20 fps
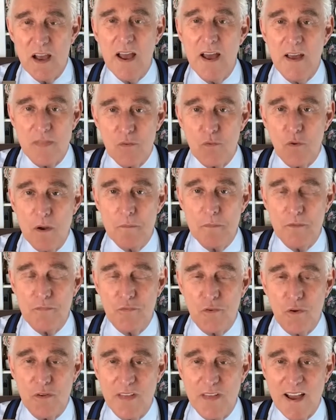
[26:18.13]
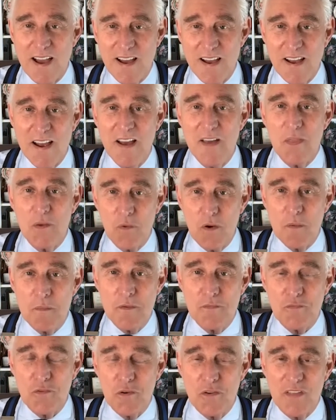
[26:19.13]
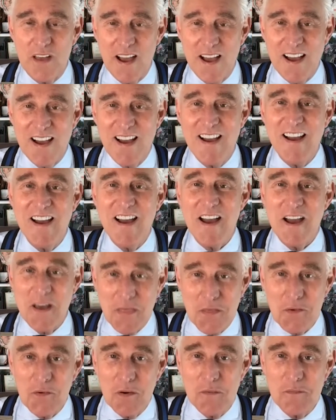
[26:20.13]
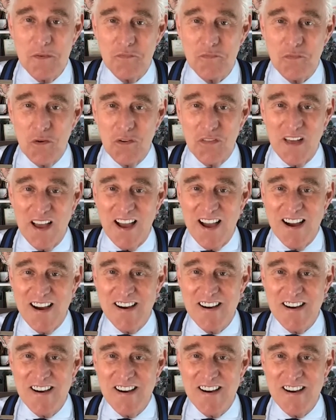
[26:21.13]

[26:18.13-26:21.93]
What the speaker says: and the one before that, and the one before that, and the one before that.